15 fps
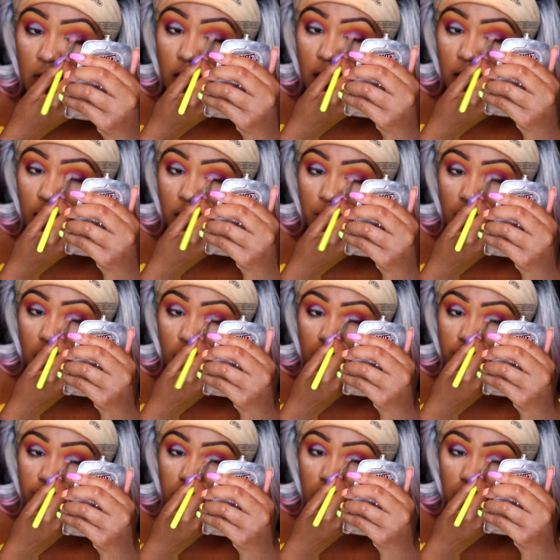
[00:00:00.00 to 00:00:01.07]
how
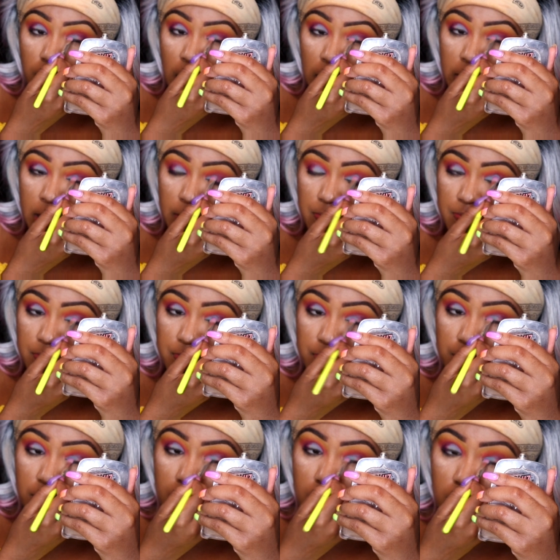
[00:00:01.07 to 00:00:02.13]
I feel about it
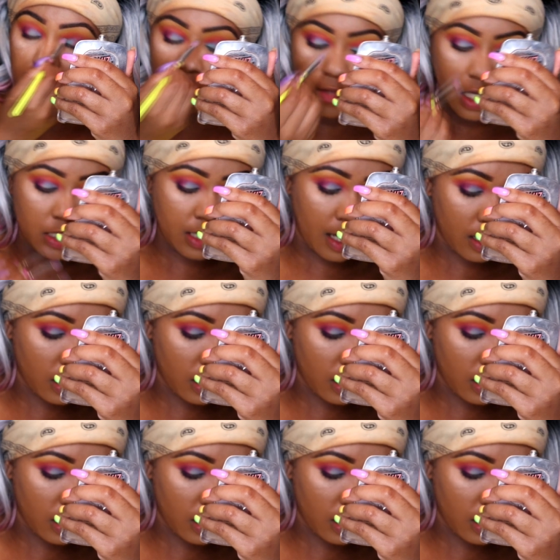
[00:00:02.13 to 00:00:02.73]
as I